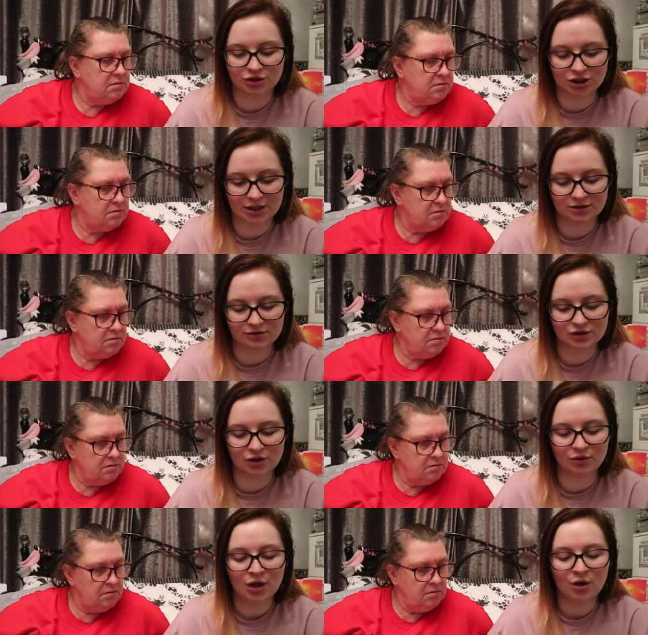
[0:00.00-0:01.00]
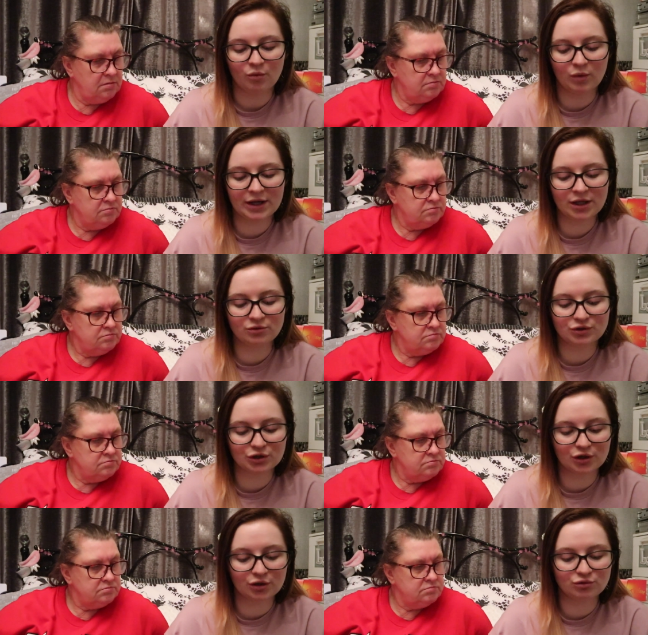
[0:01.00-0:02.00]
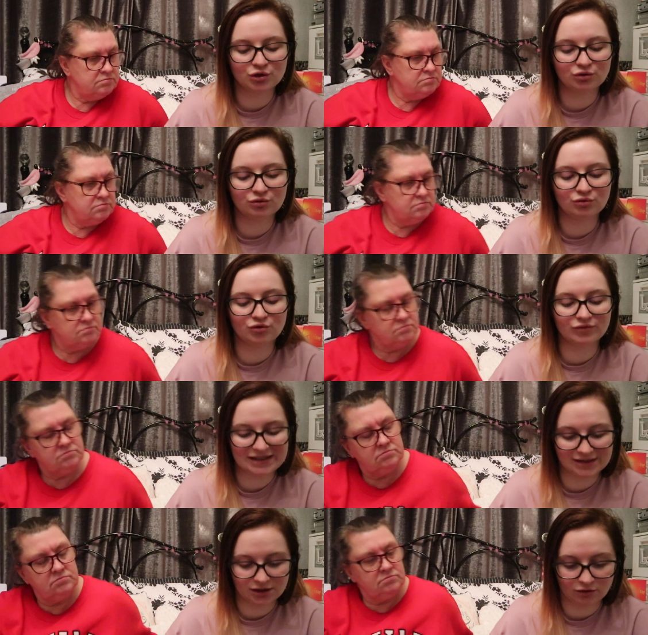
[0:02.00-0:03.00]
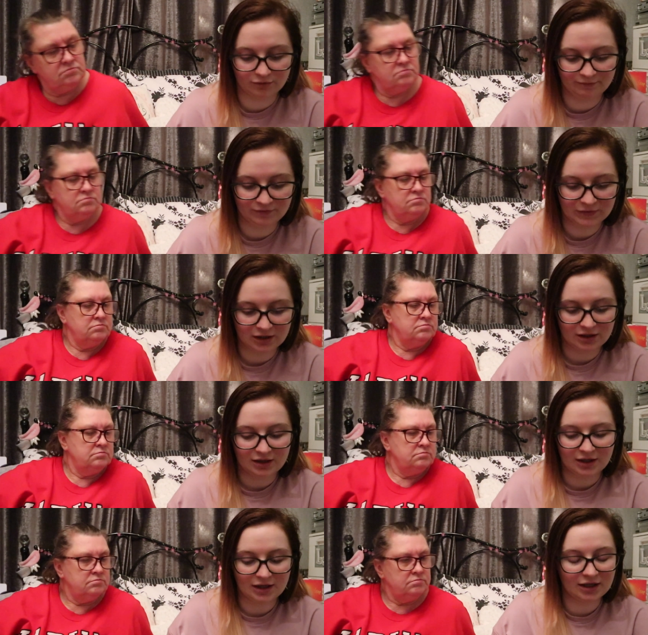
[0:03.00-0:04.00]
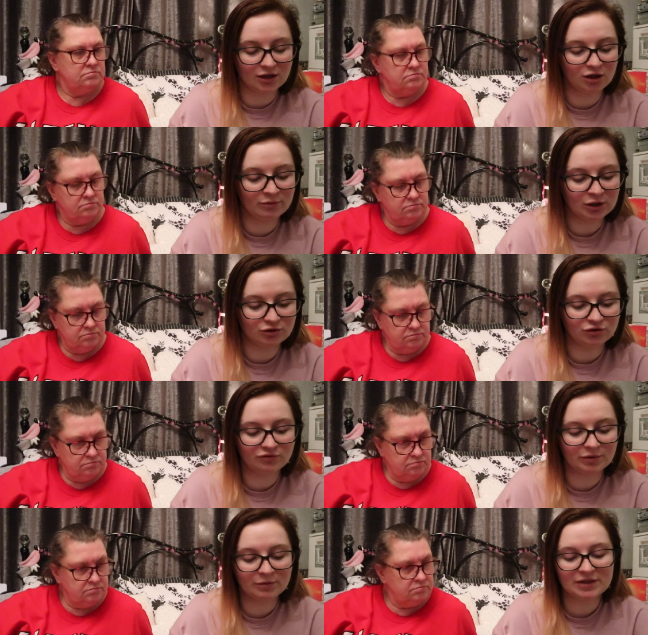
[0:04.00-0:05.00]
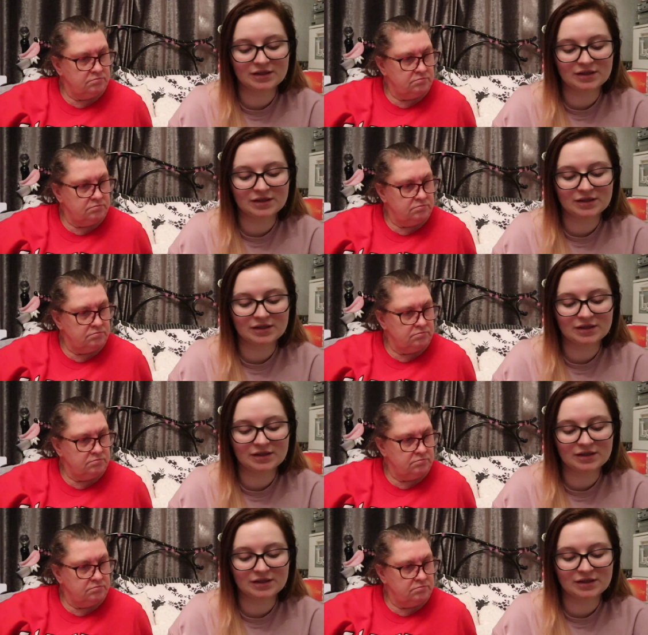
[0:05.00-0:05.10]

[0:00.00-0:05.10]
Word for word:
Speaker 1: Shannon. So we used to go to Greece a lot. And oh my god, you've probably